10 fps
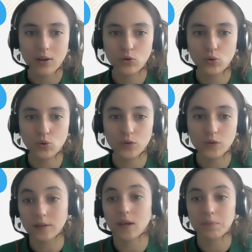to
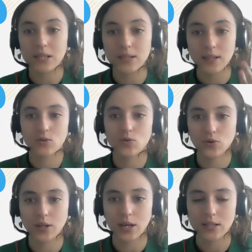take their business to
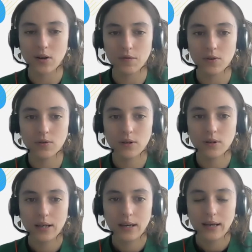the next level
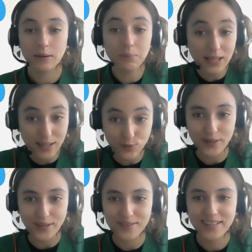and make it
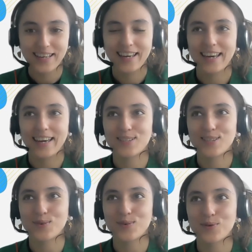real. And
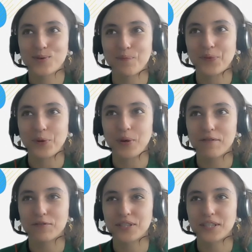so we
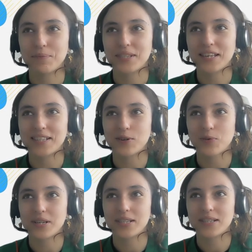have the teams getting
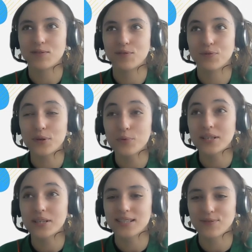ready in 3
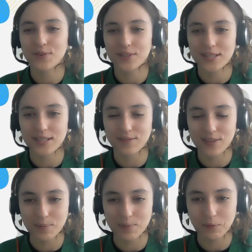weeks for this
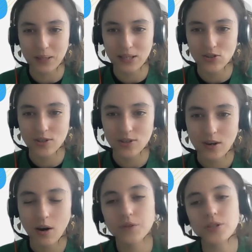investment pitch.
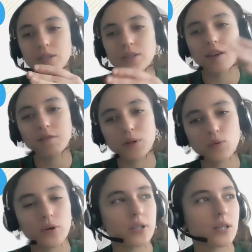Obviously, they've been
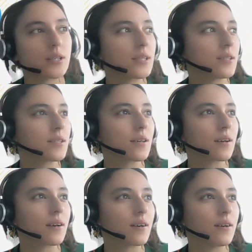working since,
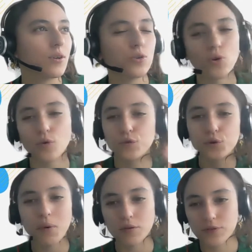a few
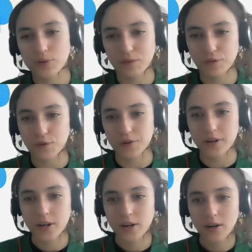months
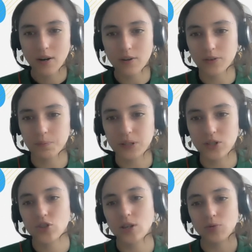before on the
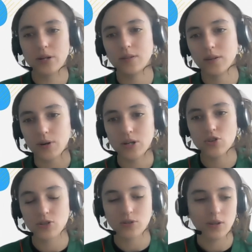pitch and
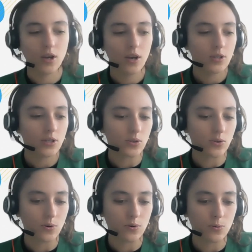reiteration.
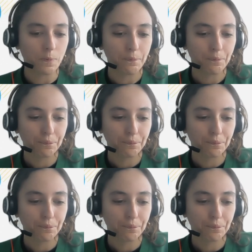So